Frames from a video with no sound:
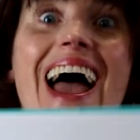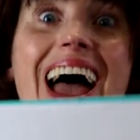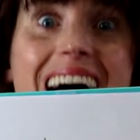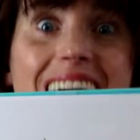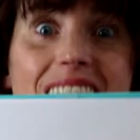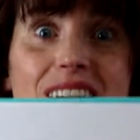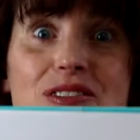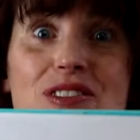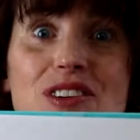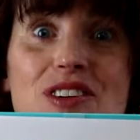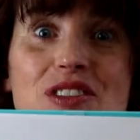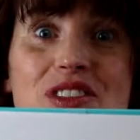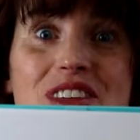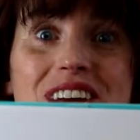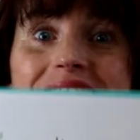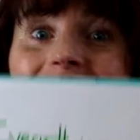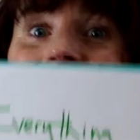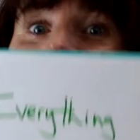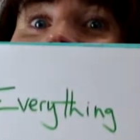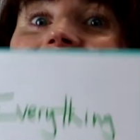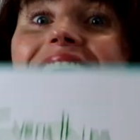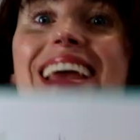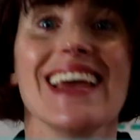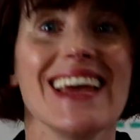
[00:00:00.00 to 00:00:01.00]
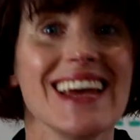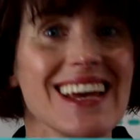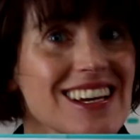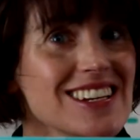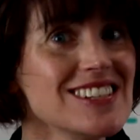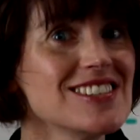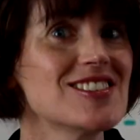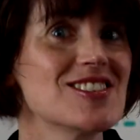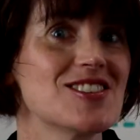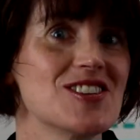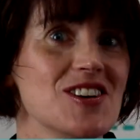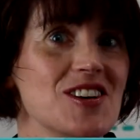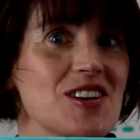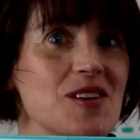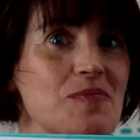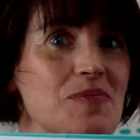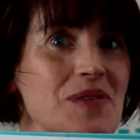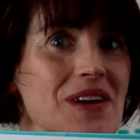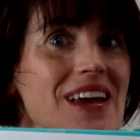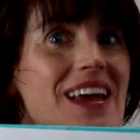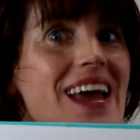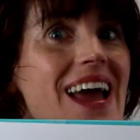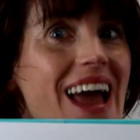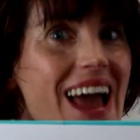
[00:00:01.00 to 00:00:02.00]
Everything is going to
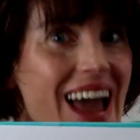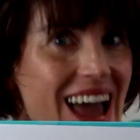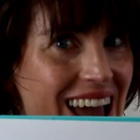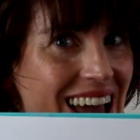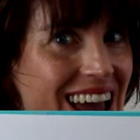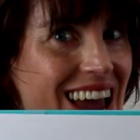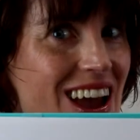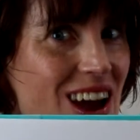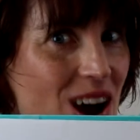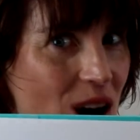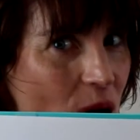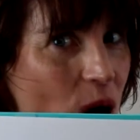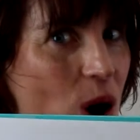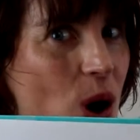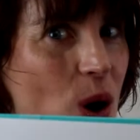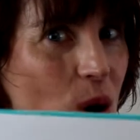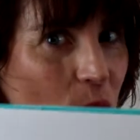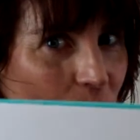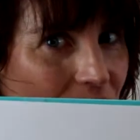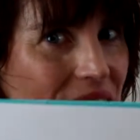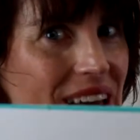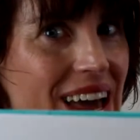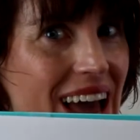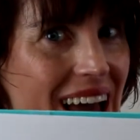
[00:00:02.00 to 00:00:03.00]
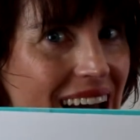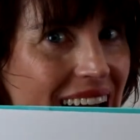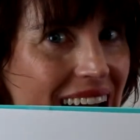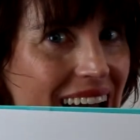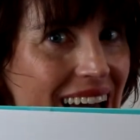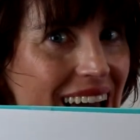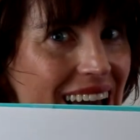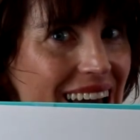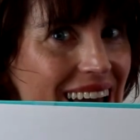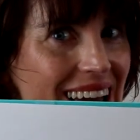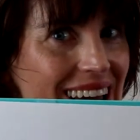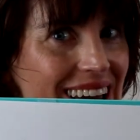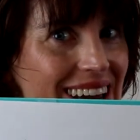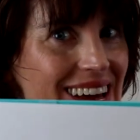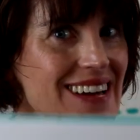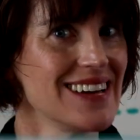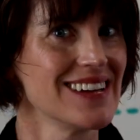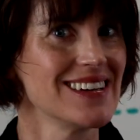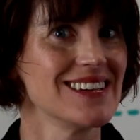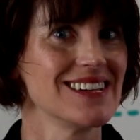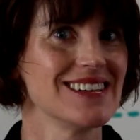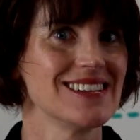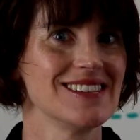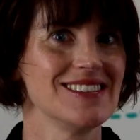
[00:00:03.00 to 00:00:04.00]
be a-okay.
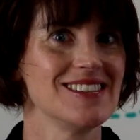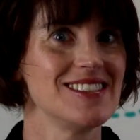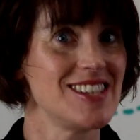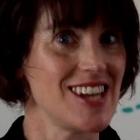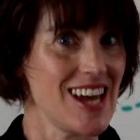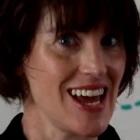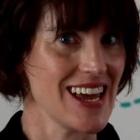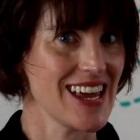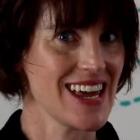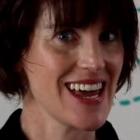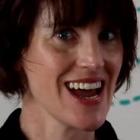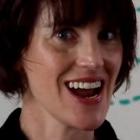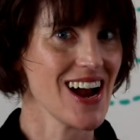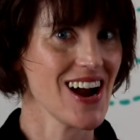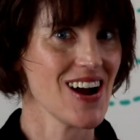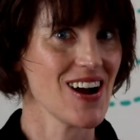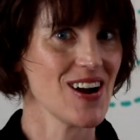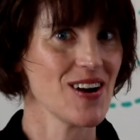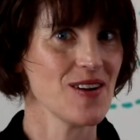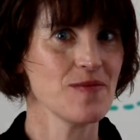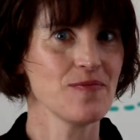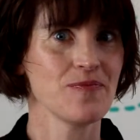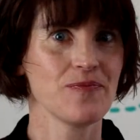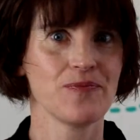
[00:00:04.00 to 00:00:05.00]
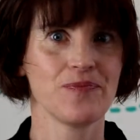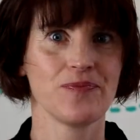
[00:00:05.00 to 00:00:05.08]
Take care.